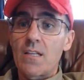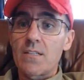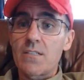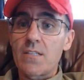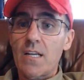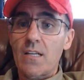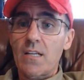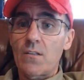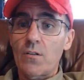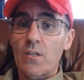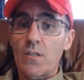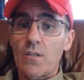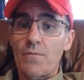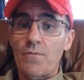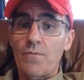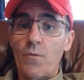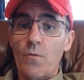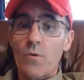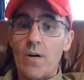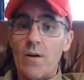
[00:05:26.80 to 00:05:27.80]
Let's take a look at the
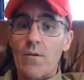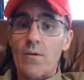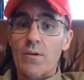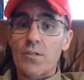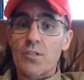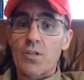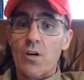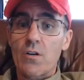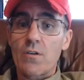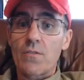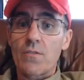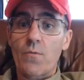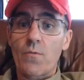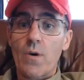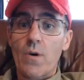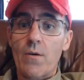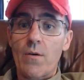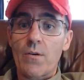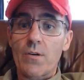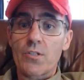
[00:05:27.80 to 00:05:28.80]
four-hour chart.
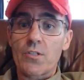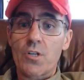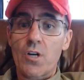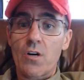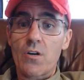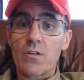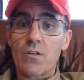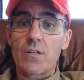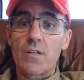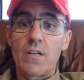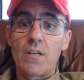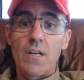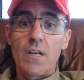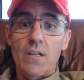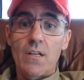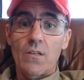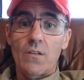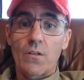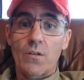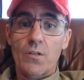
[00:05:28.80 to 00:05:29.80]
Four-hour chart
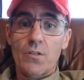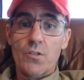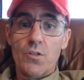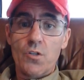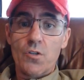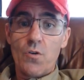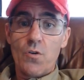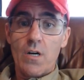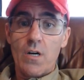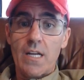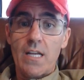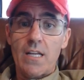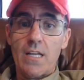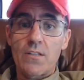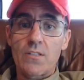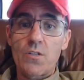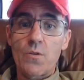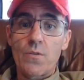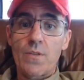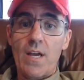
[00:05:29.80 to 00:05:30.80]
looking strong
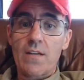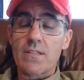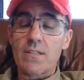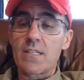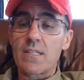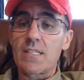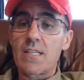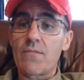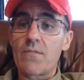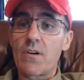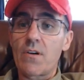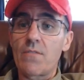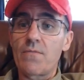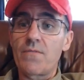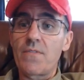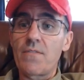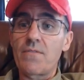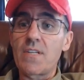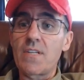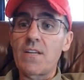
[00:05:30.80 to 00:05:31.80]
again,
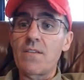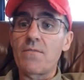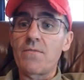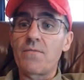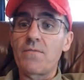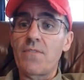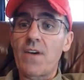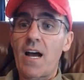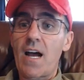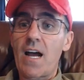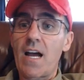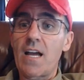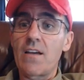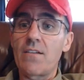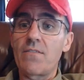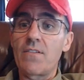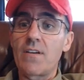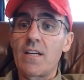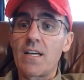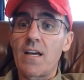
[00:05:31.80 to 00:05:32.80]

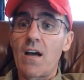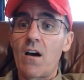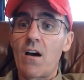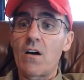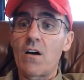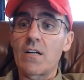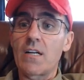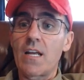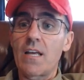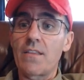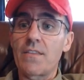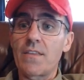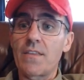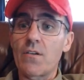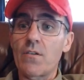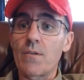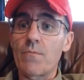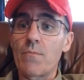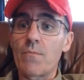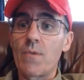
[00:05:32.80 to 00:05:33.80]
2,755 on
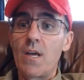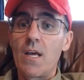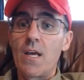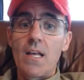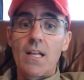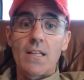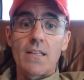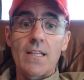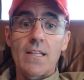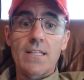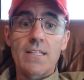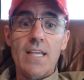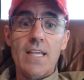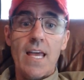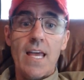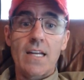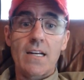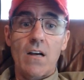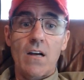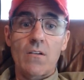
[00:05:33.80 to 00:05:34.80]
Ethereum. Let's
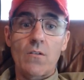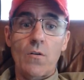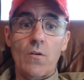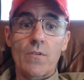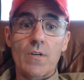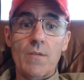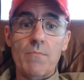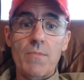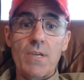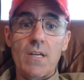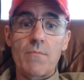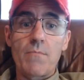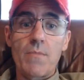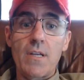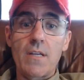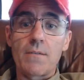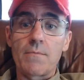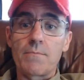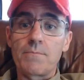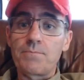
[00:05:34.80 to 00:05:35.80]
head on over to
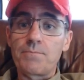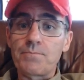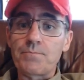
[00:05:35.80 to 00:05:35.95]
BNB.